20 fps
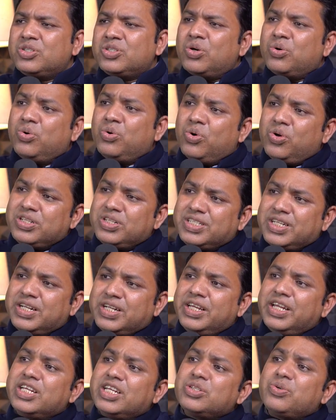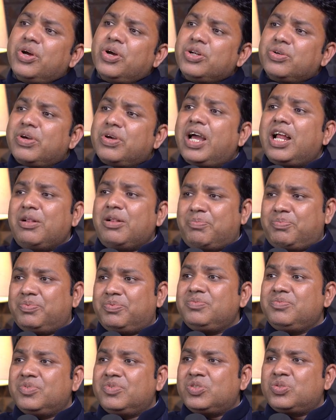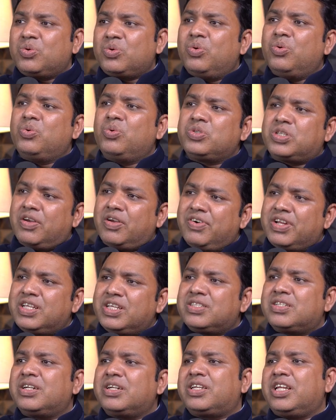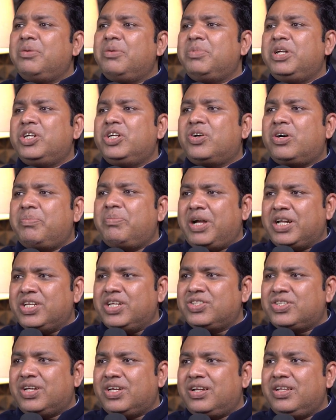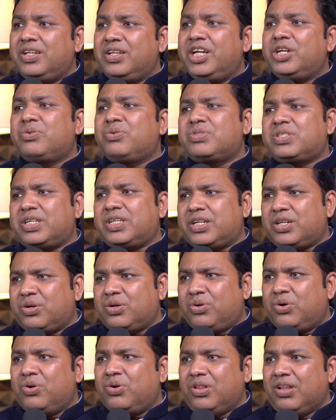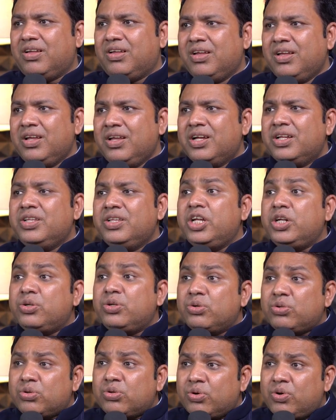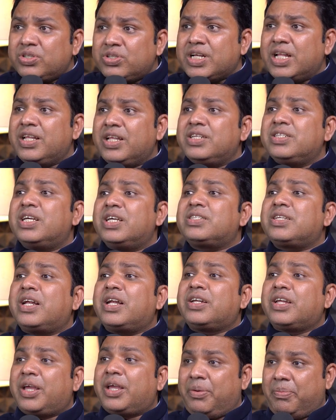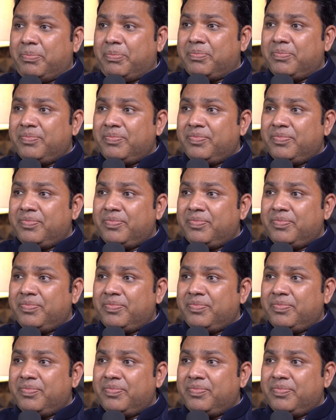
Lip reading: So goal setting is going to help. So whoever is the team leader or manager need to set a goal, need to throw challenges at him.